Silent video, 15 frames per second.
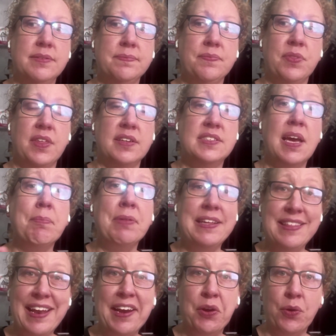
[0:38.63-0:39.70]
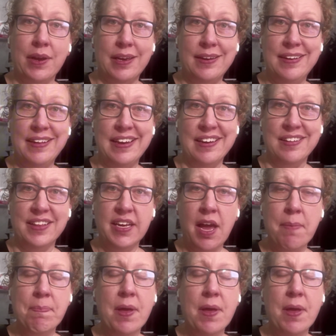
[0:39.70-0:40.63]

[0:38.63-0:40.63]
template that I created in ClickUp